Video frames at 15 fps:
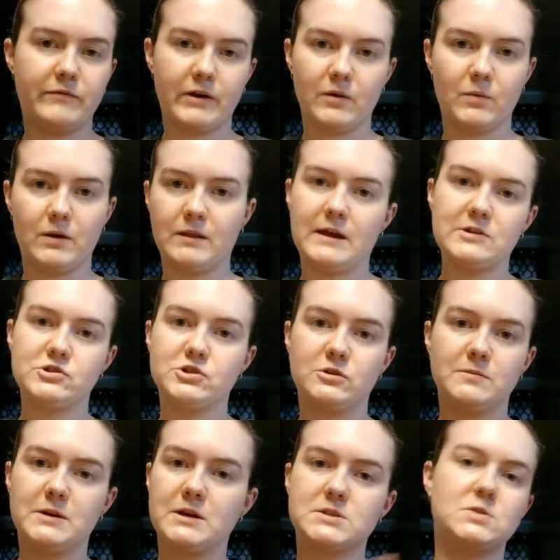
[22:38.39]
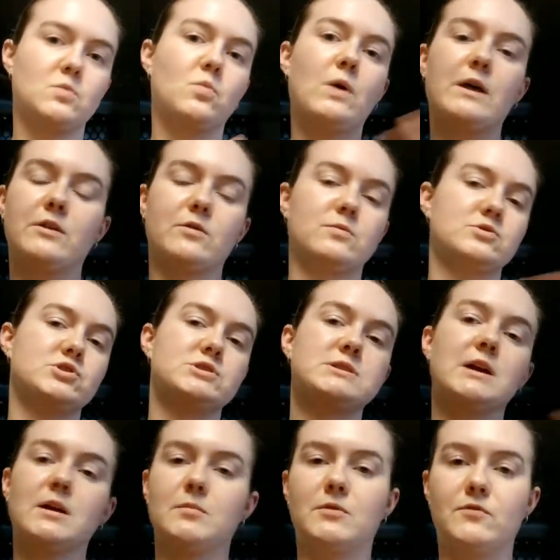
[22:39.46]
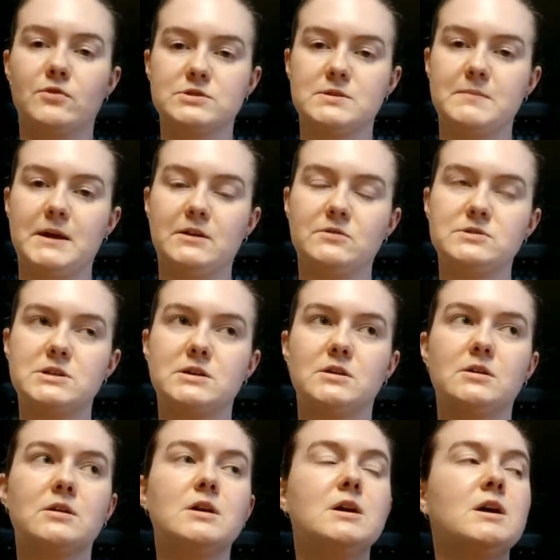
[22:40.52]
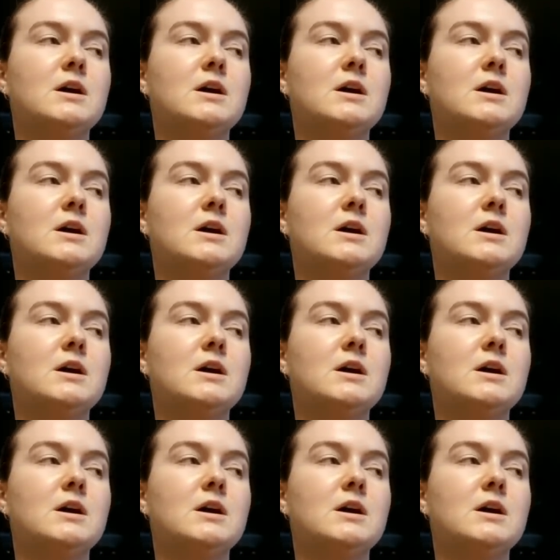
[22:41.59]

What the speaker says: very well last year because the weather was just terrible for tomatoes here.